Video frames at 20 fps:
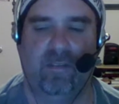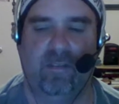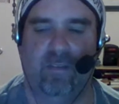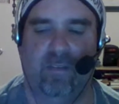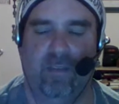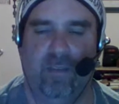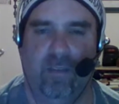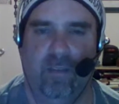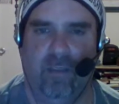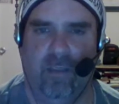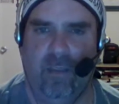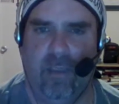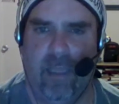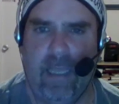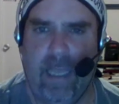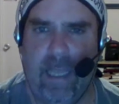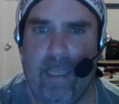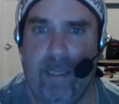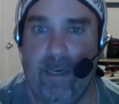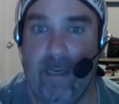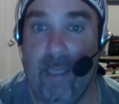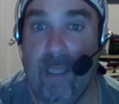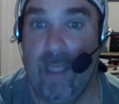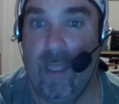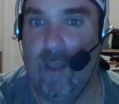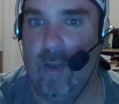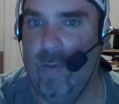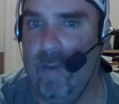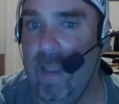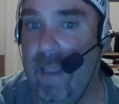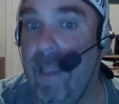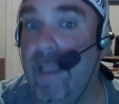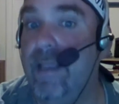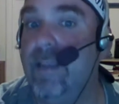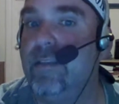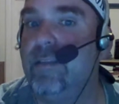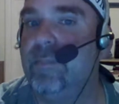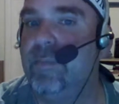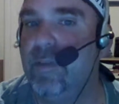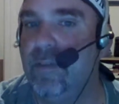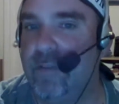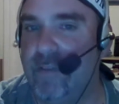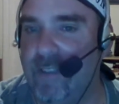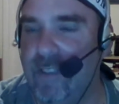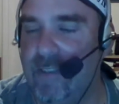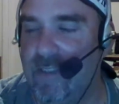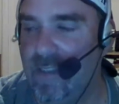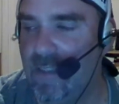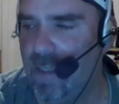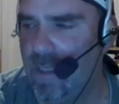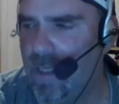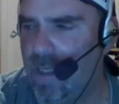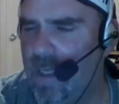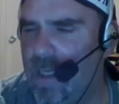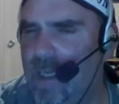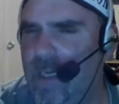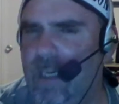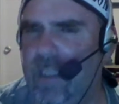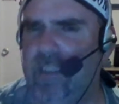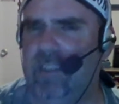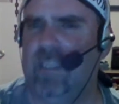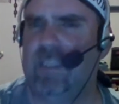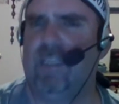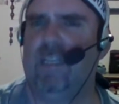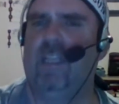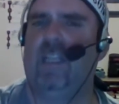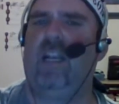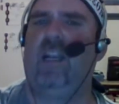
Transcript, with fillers: I don't know. We won't know. Because you are